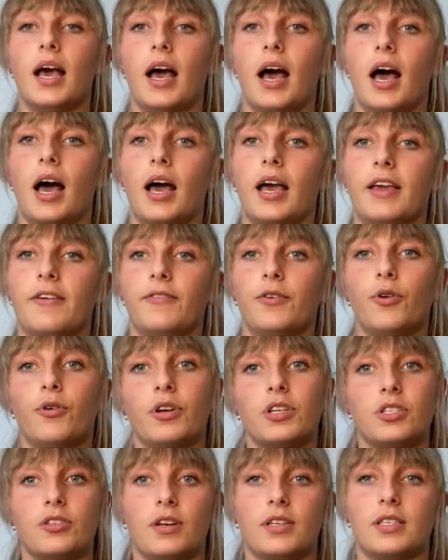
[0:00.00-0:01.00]
If
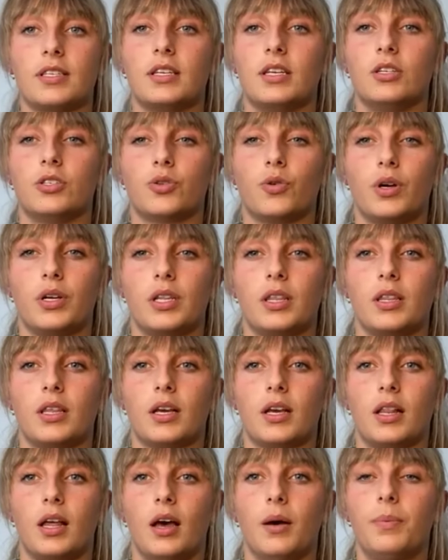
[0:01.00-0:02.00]
you're interested in joining
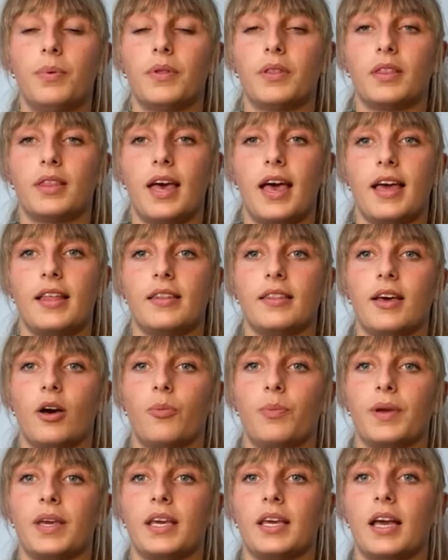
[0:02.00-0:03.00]
the club, then
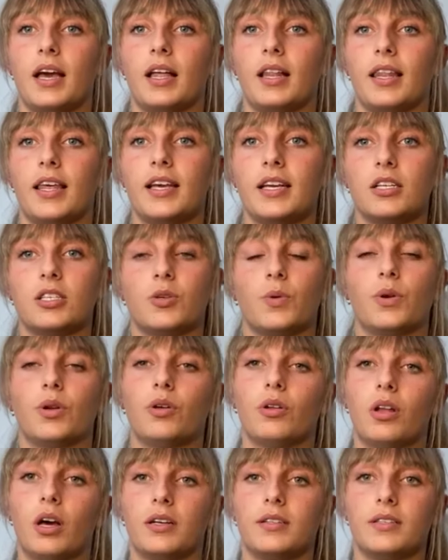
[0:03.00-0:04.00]
there'll be a link to an
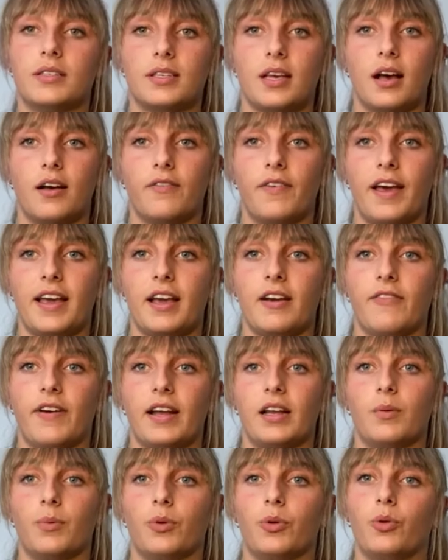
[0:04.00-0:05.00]
online survey
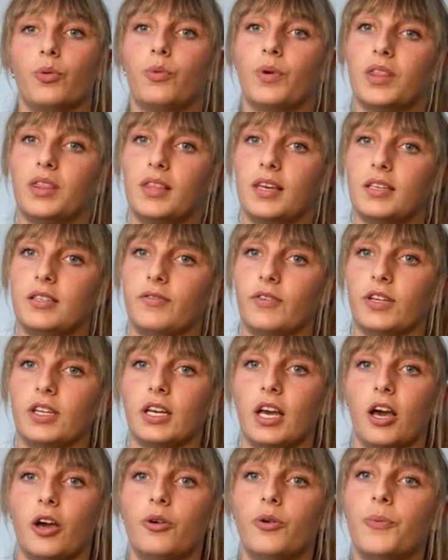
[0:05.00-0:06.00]
available with this
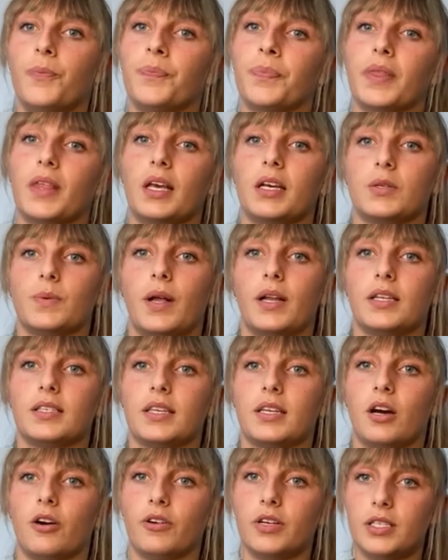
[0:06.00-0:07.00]
video, as well as
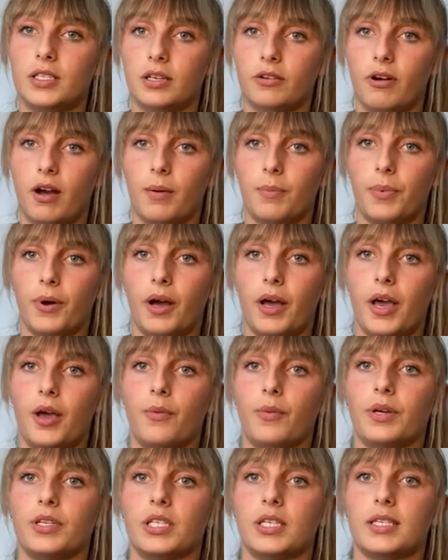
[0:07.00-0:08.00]
in our Instagram bio,
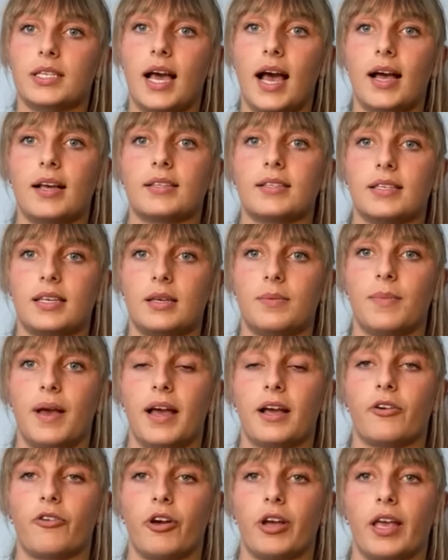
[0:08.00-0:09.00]
which is
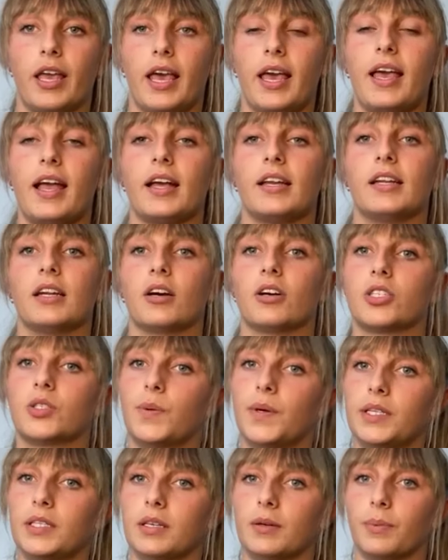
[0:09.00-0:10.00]
@CMetCricket, and in our
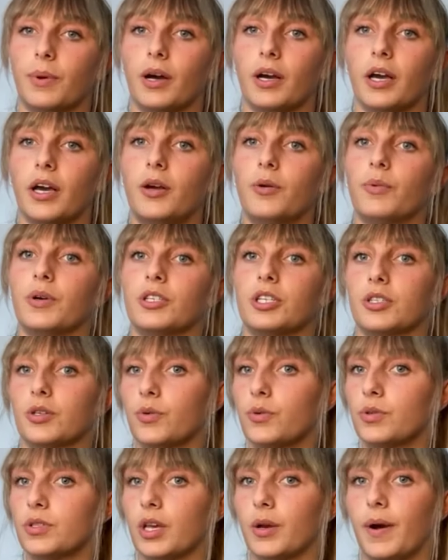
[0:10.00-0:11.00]
Twitter bio, which is
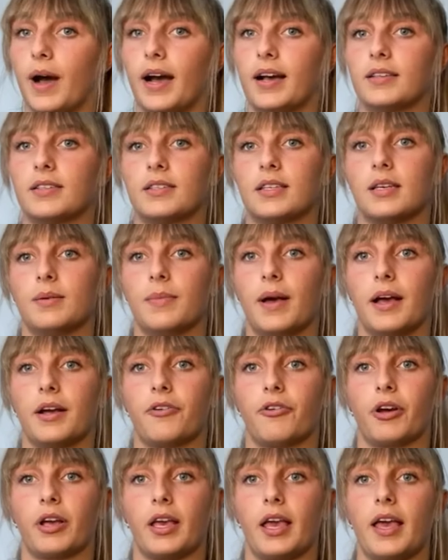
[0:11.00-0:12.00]
also
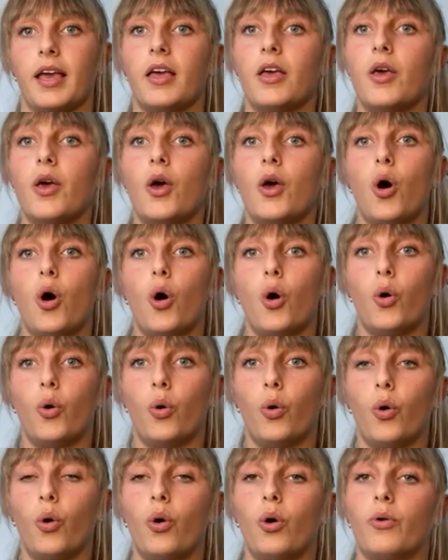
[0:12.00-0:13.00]
@CMetCricket,
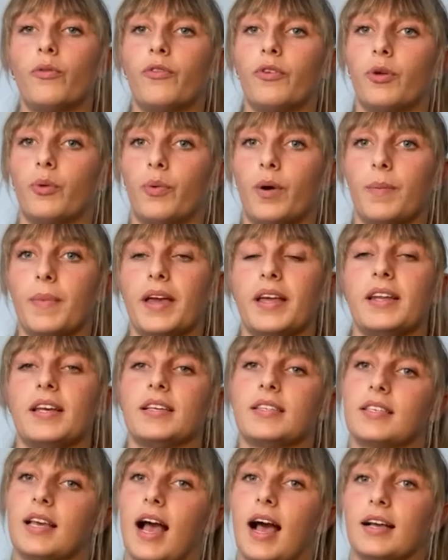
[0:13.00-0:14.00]
or for the women,
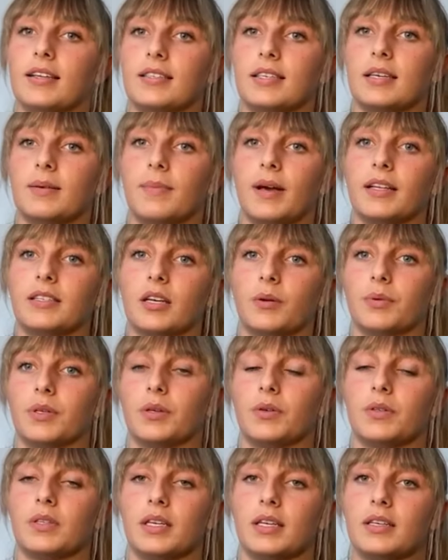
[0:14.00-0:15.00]
it's
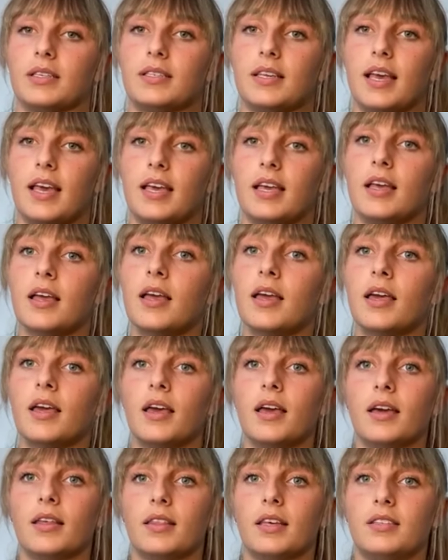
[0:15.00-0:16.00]
@CMetWCC.
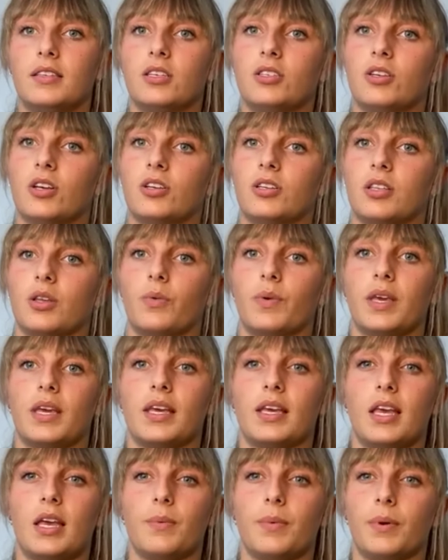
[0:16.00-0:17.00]
This is just so that we
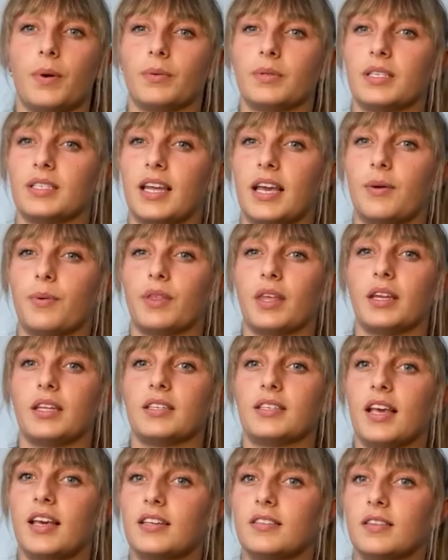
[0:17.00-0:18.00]
can keep you up to date with any
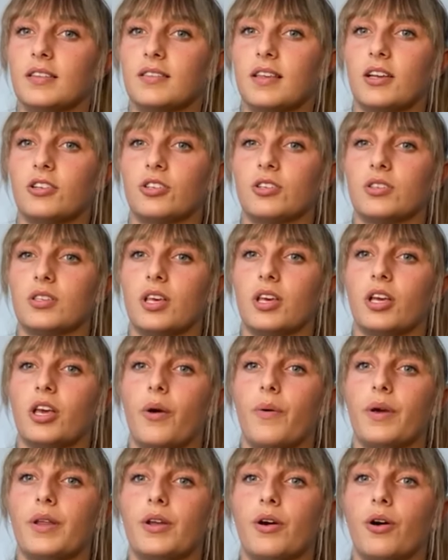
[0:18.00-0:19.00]
taster sessions that are
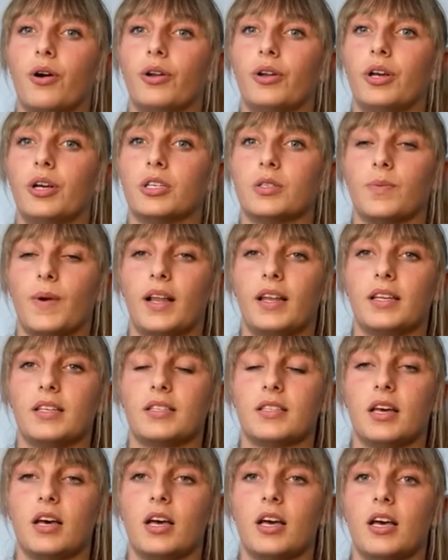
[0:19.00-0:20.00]
going on, as well as
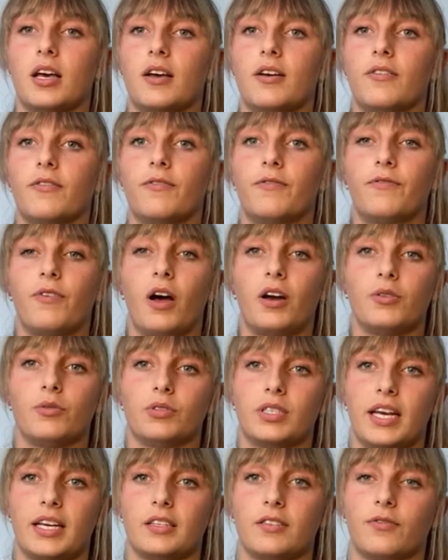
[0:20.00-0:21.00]
the final
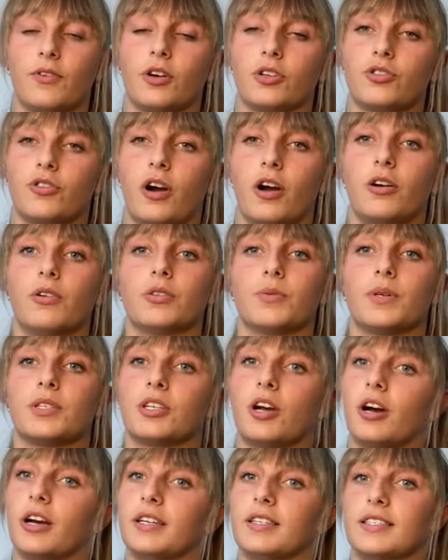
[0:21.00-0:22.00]
dates for our trials, which
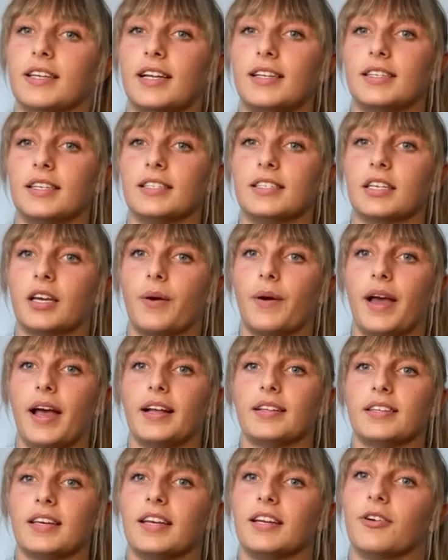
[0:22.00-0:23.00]
are intended to go
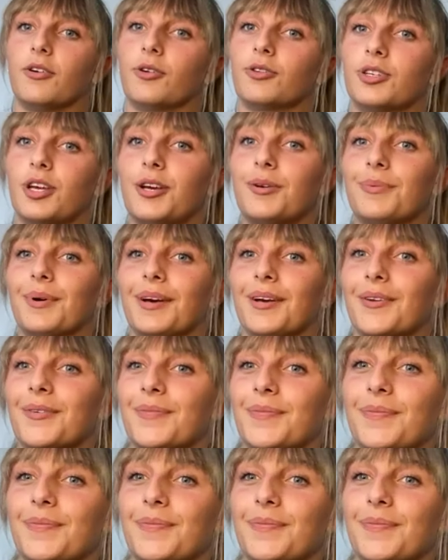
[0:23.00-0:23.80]
ahead in October.